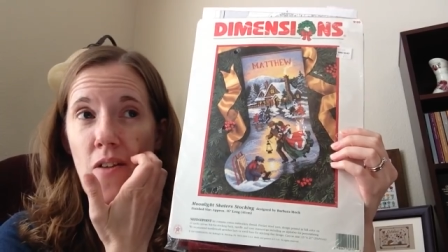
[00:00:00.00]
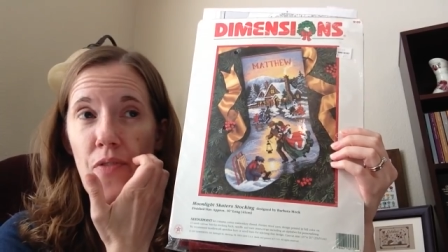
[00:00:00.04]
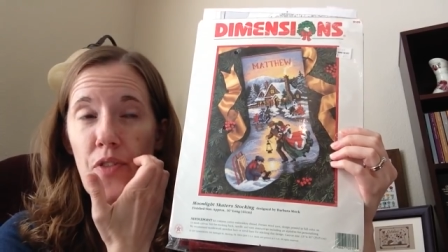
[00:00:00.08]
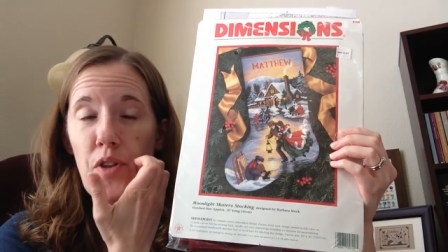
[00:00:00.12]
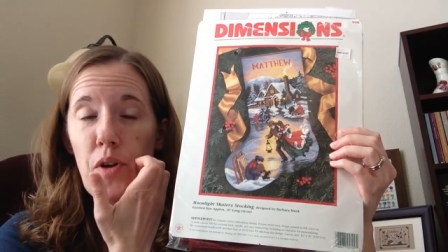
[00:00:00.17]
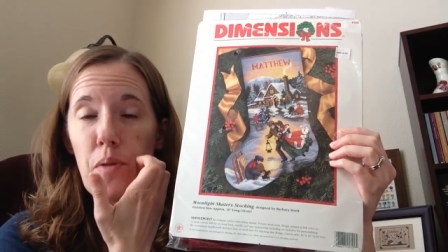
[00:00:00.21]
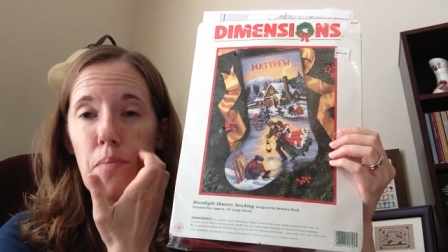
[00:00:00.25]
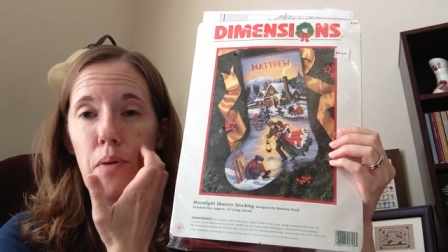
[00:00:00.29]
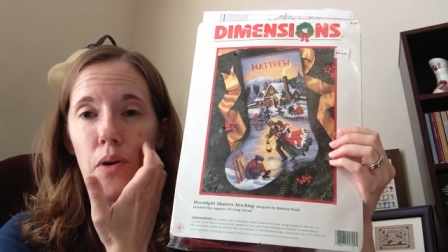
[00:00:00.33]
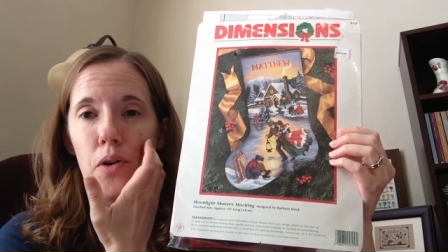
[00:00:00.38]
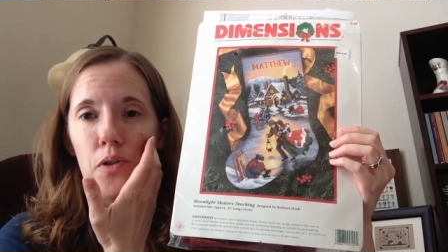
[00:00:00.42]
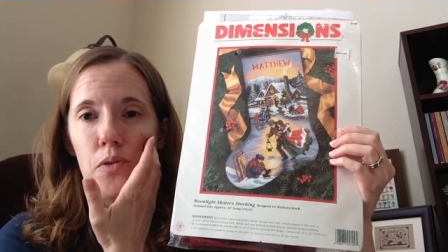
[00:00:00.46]

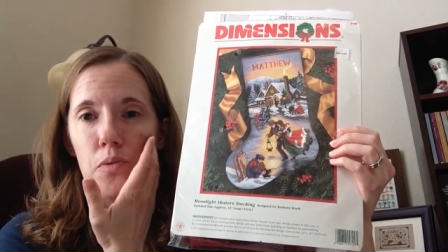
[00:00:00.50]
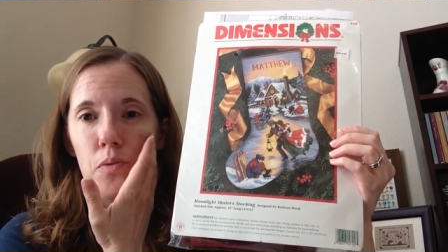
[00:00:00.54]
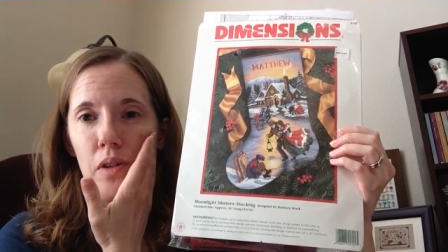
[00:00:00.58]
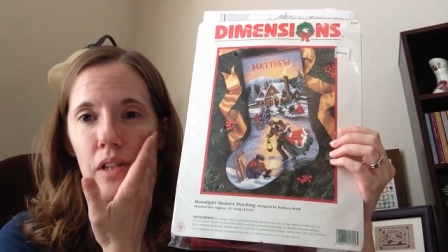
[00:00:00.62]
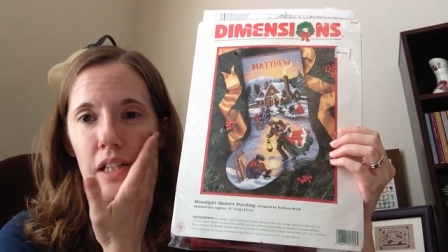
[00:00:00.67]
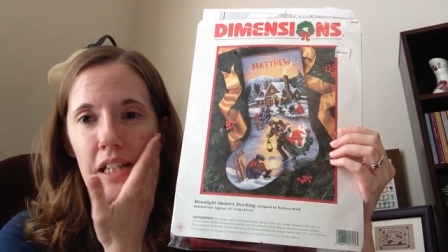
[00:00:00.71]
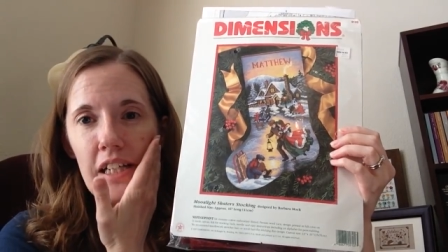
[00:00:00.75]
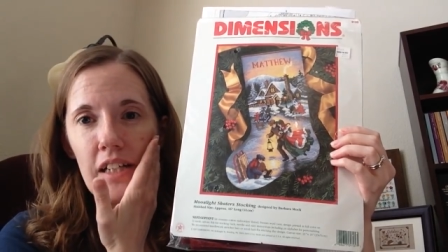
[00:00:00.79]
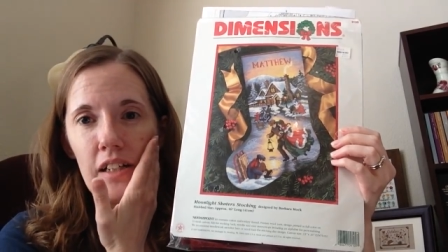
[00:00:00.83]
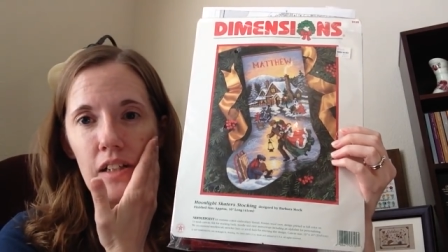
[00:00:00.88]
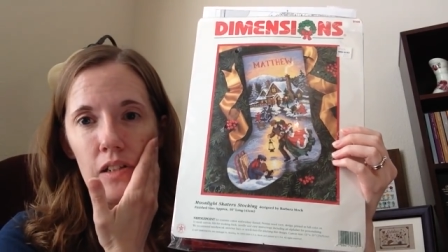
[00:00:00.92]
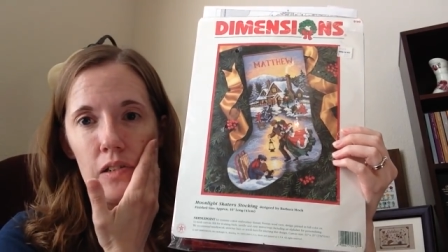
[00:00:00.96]
they're both
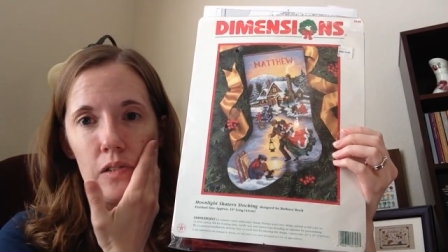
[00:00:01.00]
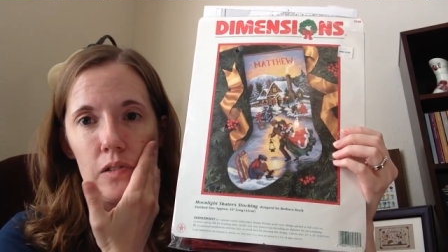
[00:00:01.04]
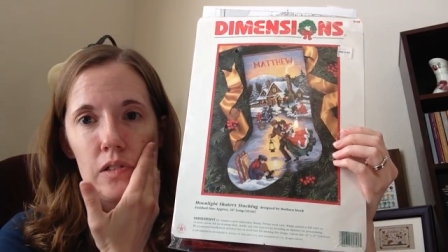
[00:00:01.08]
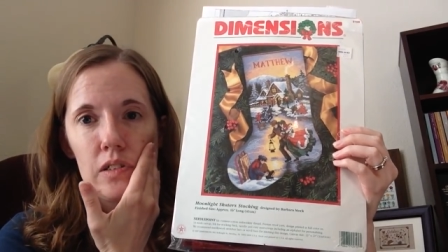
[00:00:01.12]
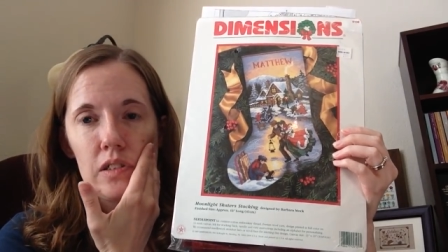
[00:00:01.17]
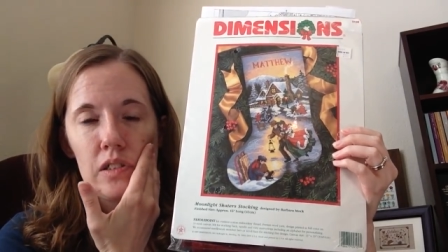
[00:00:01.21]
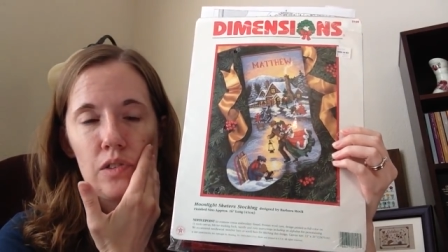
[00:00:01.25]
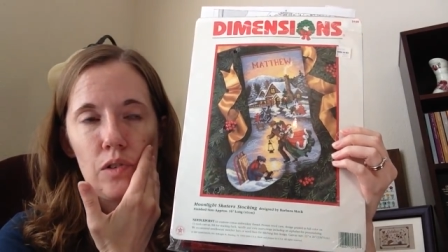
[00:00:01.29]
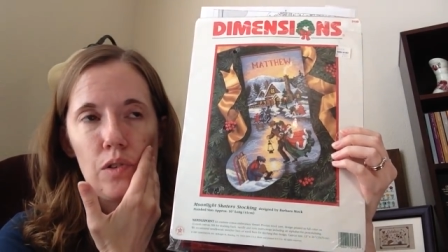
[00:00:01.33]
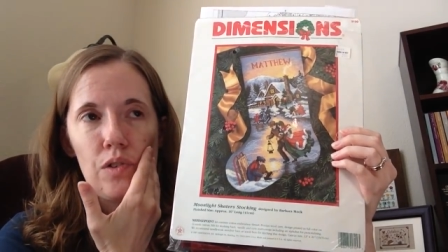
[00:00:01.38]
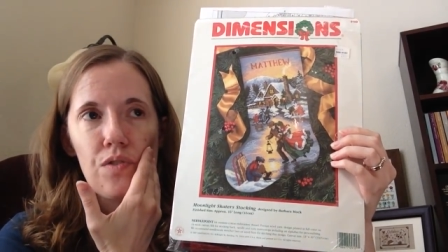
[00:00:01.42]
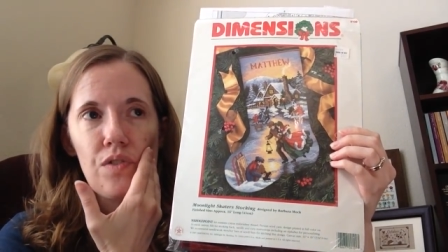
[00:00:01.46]
really
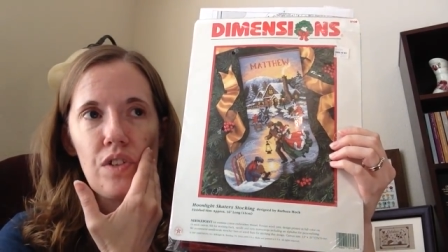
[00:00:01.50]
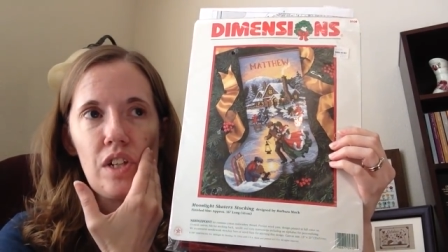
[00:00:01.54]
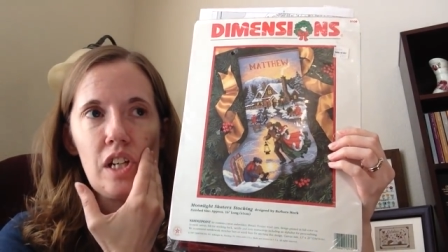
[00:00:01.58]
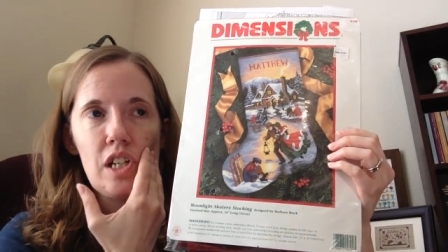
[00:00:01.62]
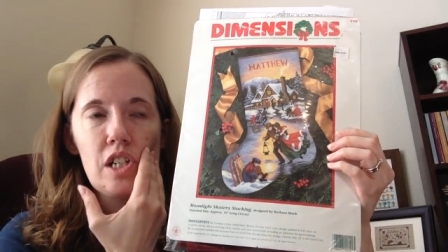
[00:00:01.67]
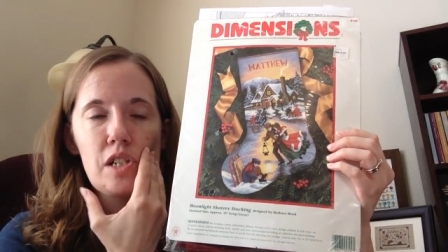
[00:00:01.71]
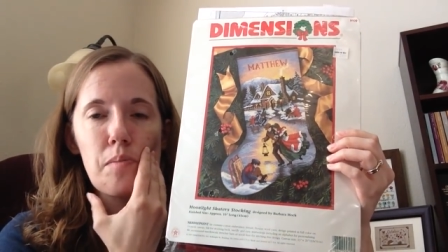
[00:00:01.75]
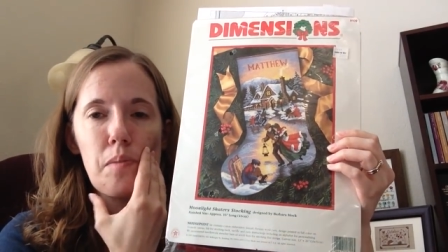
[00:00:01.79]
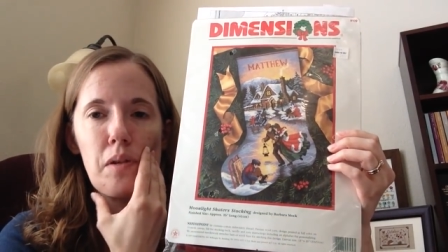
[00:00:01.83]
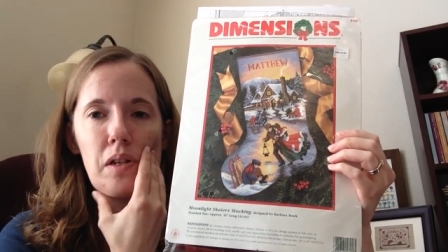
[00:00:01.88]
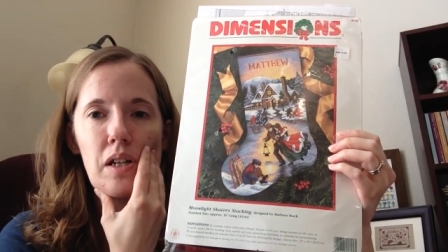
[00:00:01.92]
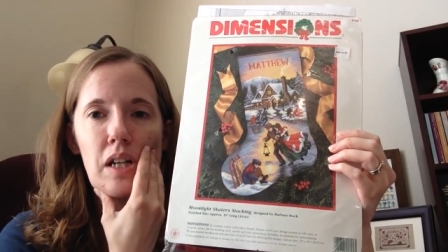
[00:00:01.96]
close to a
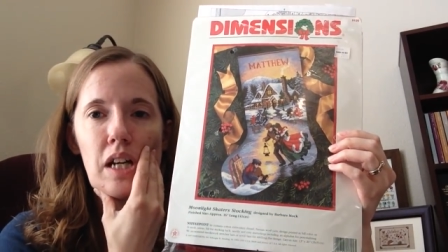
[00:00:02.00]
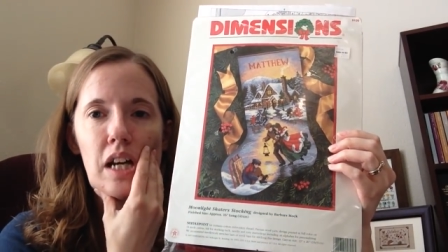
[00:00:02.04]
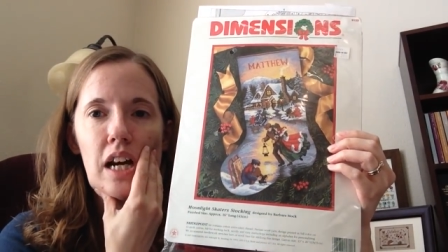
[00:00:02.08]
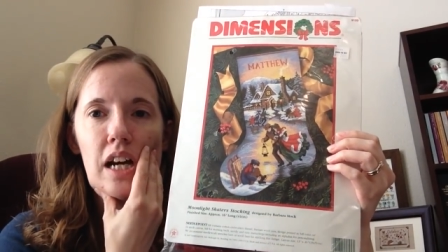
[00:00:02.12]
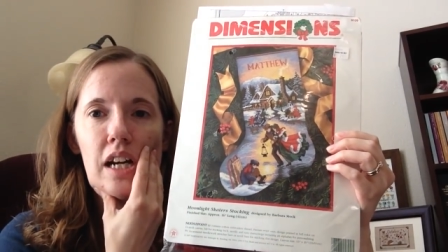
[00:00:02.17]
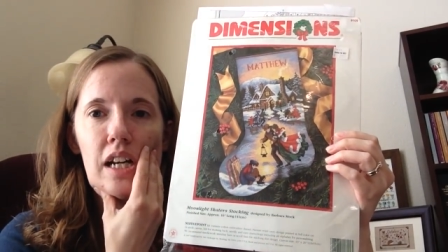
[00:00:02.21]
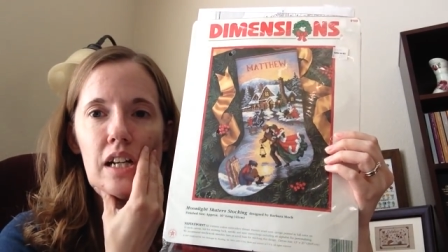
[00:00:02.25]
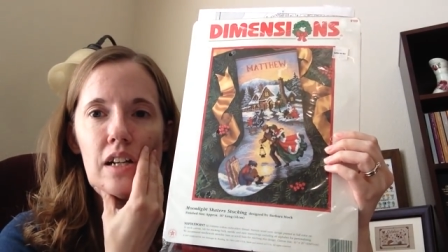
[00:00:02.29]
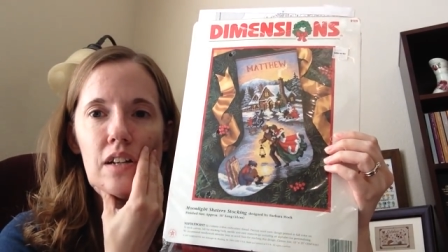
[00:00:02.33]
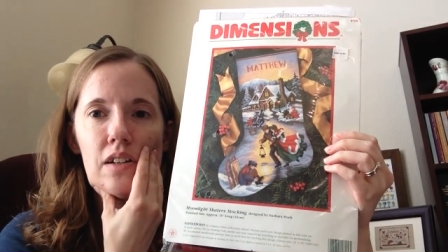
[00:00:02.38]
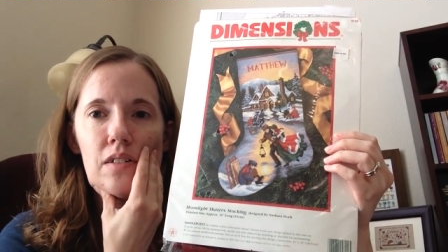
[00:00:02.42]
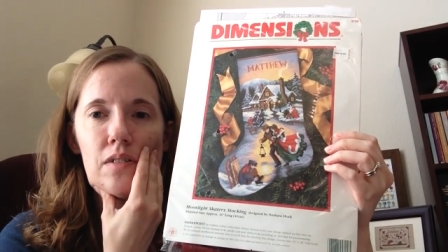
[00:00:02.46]
finish, but
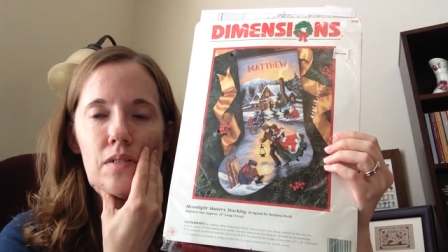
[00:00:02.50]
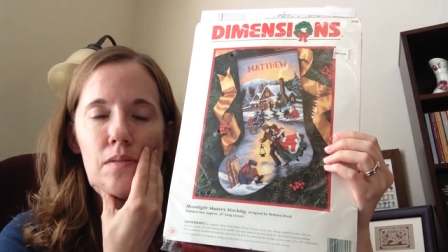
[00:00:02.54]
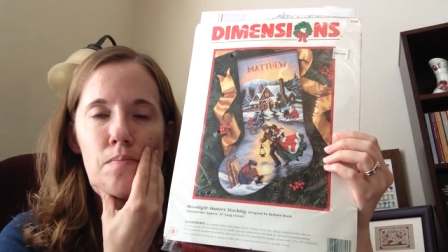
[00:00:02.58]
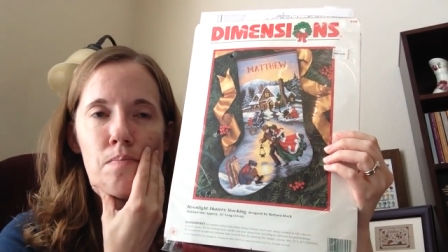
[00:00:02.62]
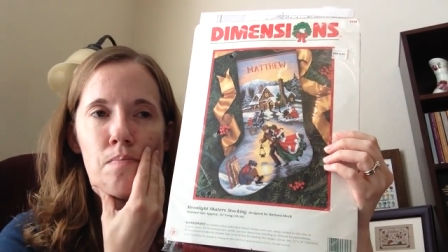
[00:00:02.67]
kind of,